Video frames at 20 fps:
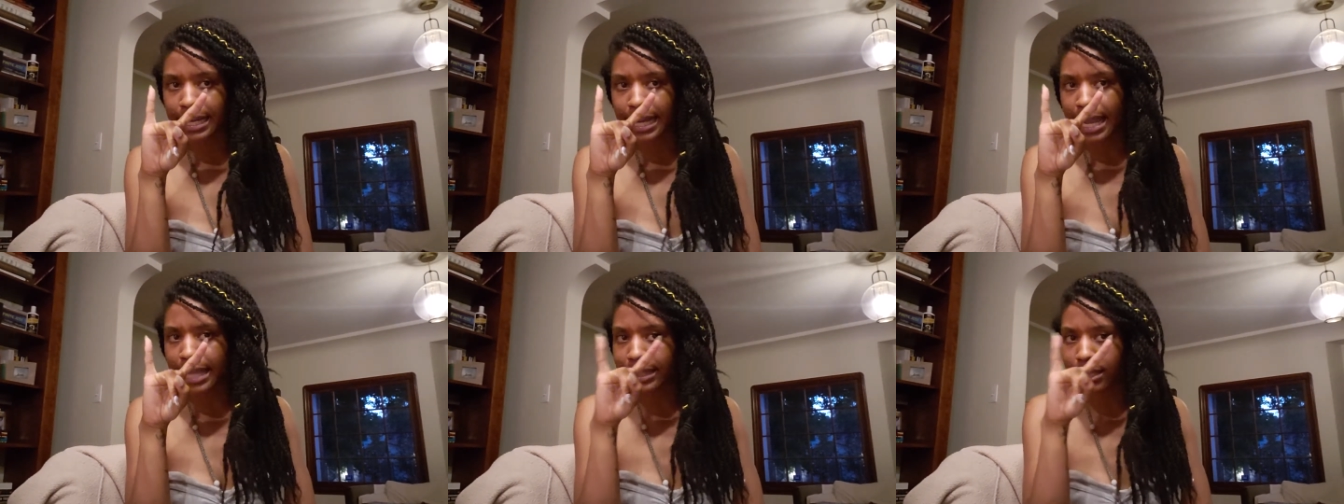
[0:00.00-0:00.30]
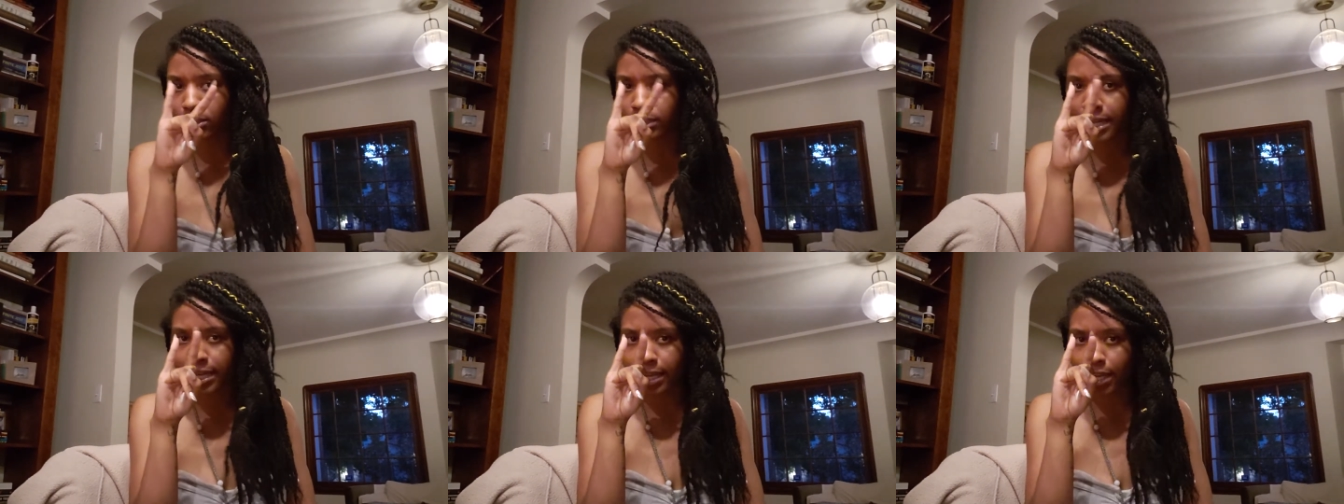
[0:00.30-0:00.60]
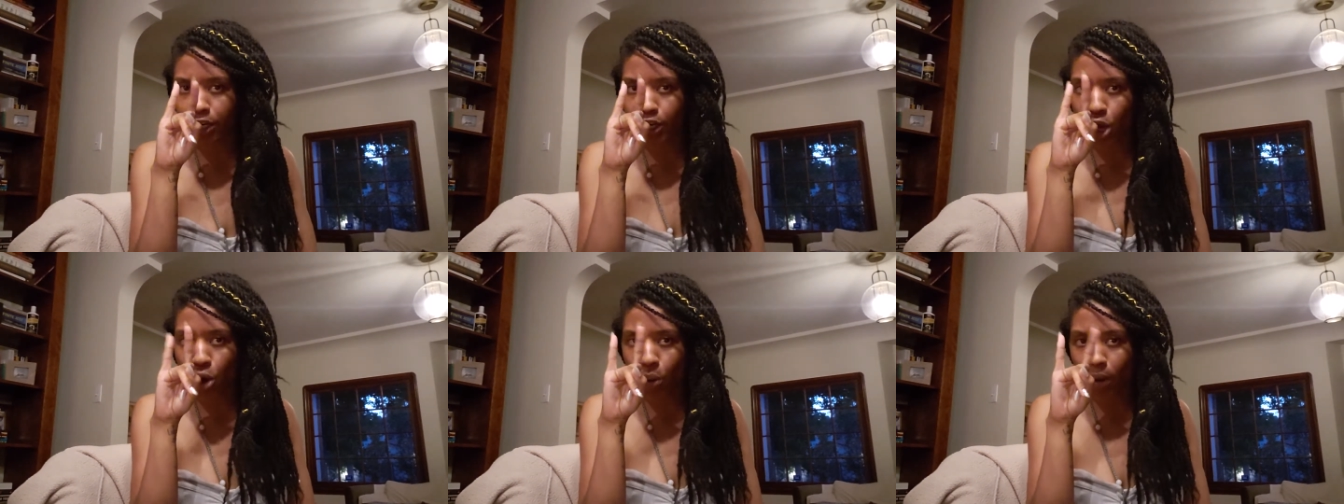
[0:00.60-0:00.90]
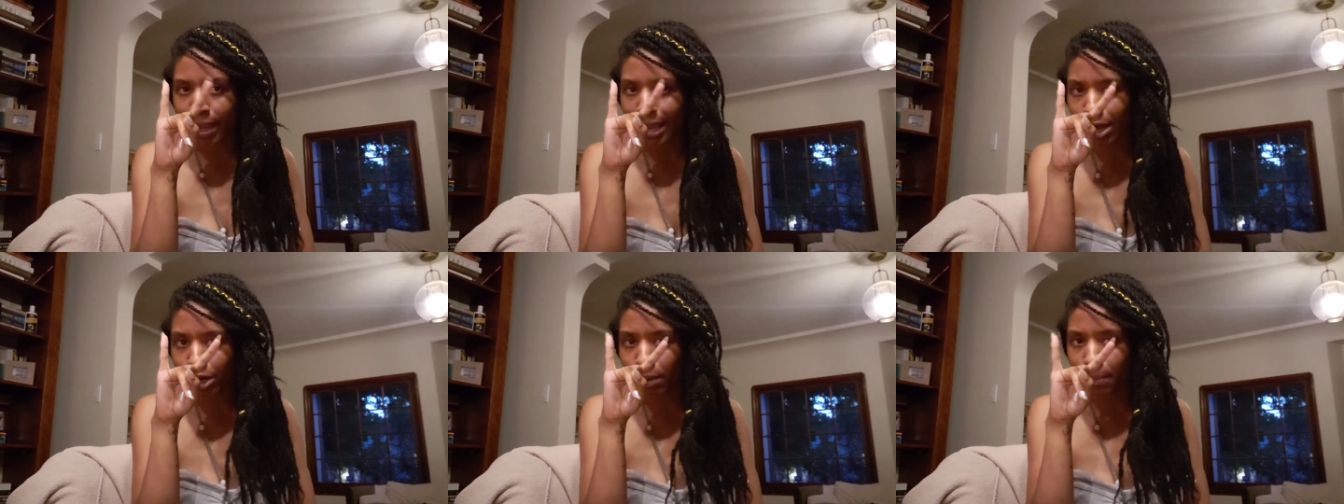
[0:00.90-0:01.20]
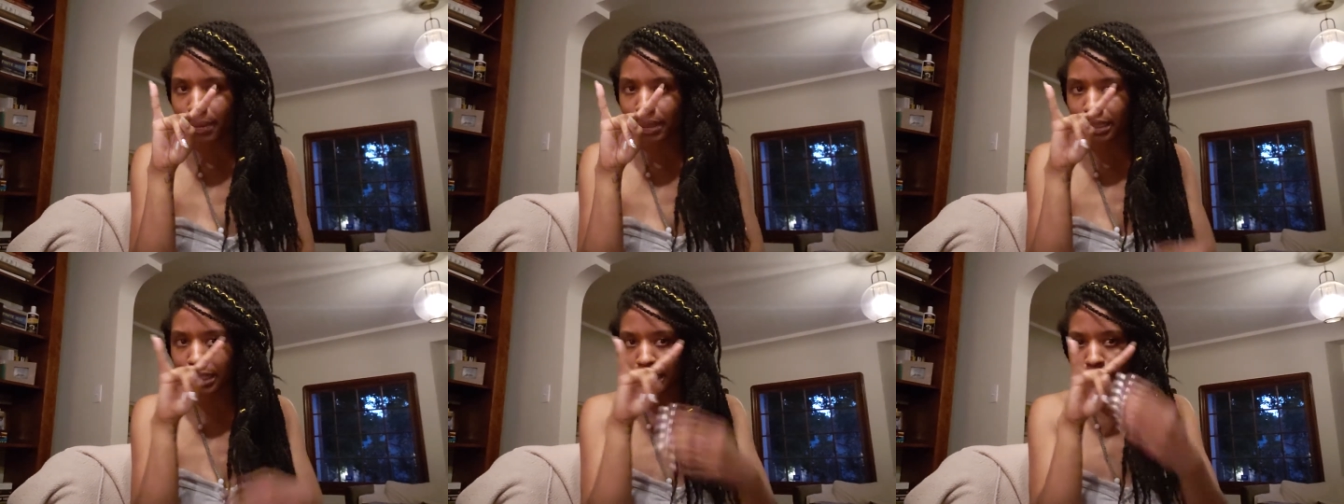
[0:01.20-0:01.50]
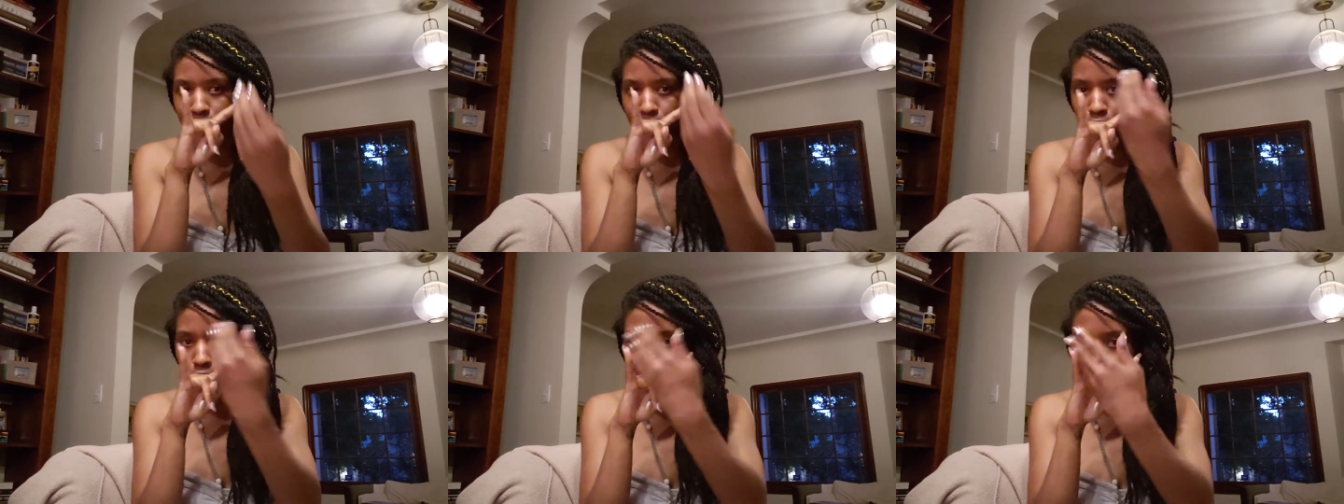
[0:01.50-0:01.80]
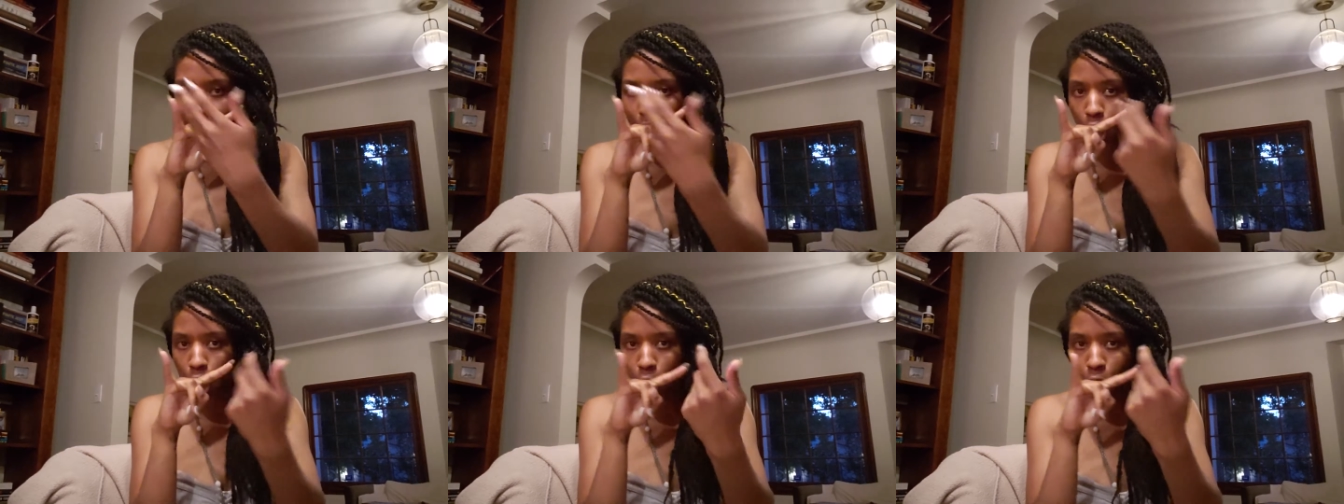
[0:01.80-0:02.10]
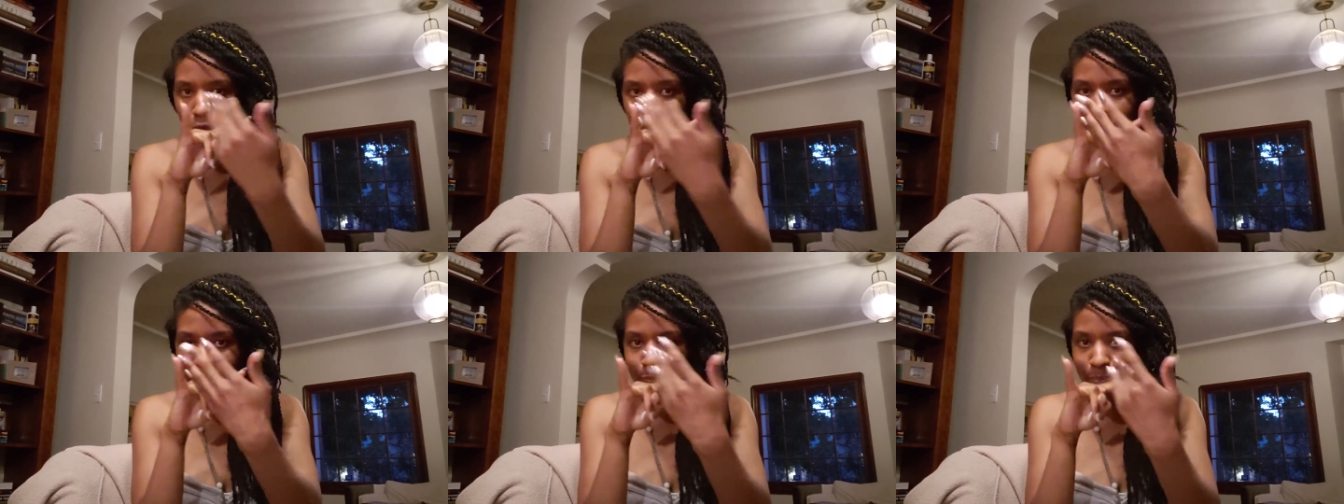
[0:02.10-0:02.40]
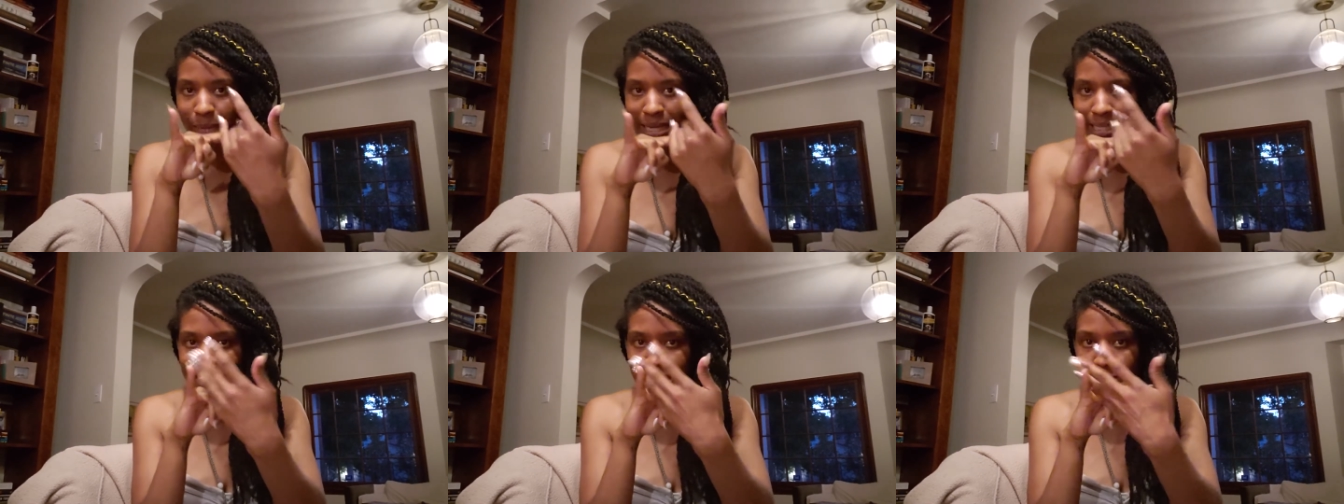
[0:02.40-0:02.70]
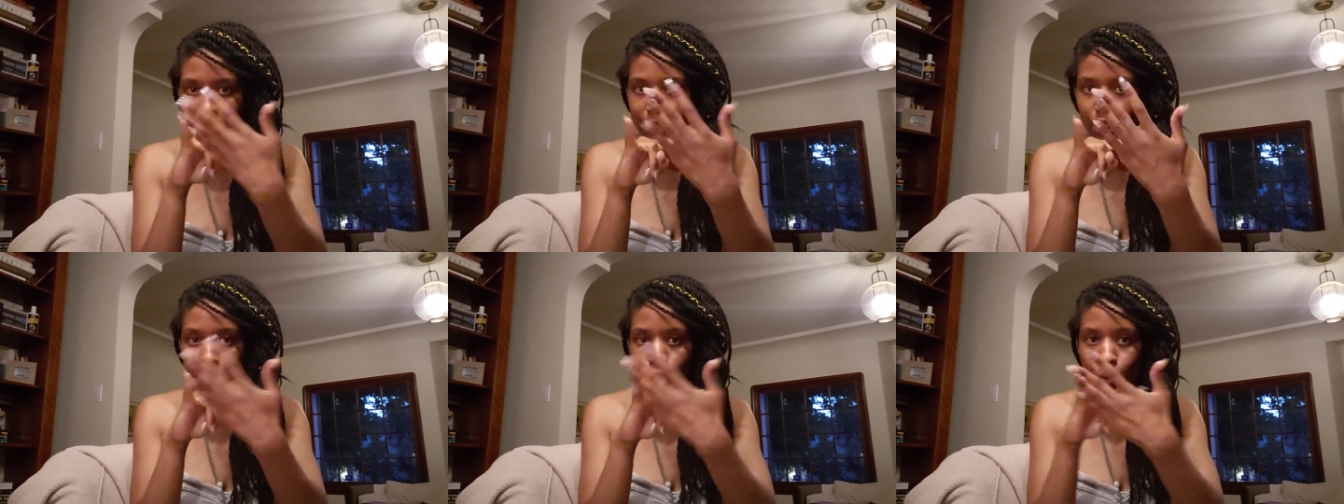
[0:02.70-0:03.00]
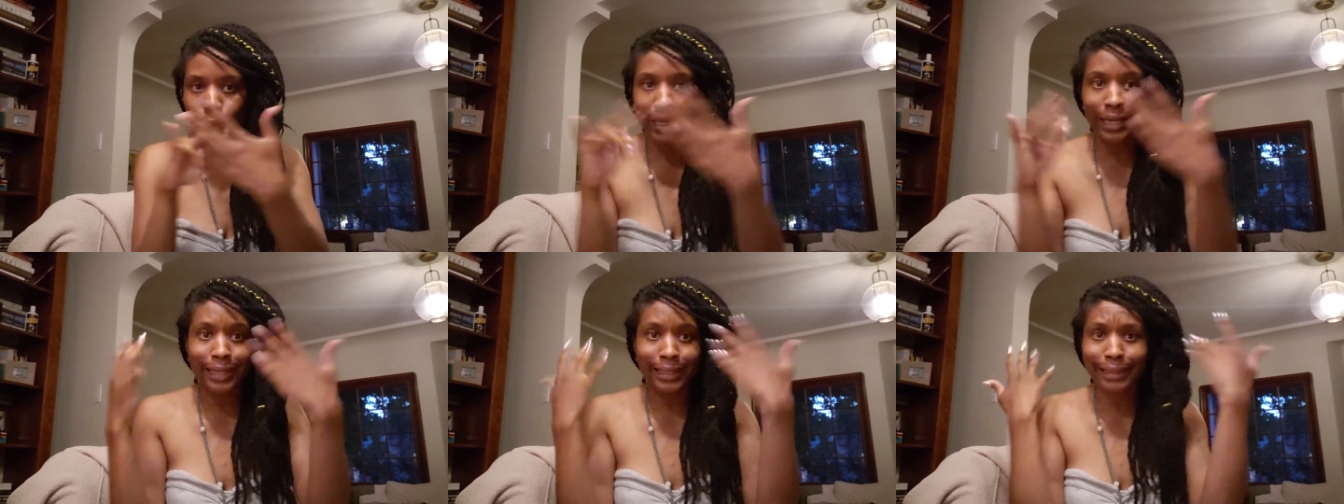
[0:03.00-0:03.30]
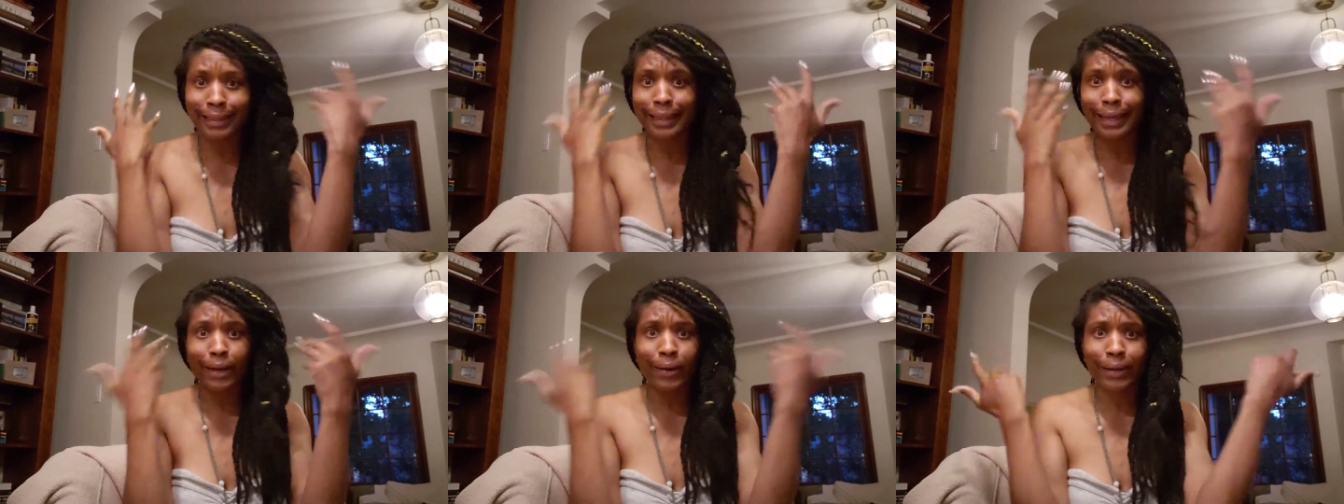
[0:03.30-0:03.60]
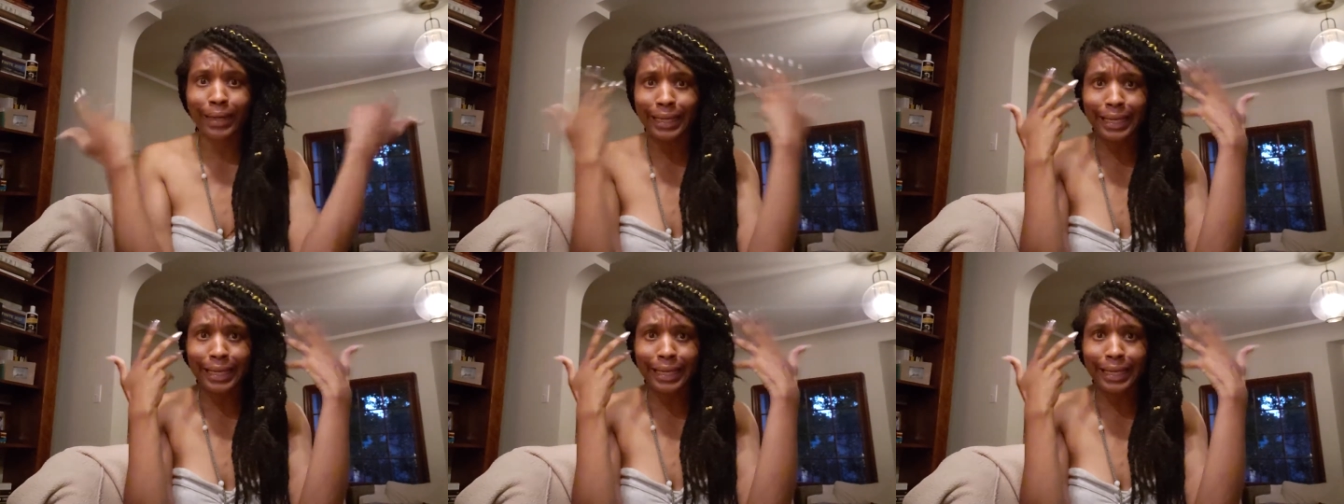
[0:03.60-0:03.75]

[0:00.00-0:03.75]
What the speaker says: and they're taking no accountability for like all the space in between their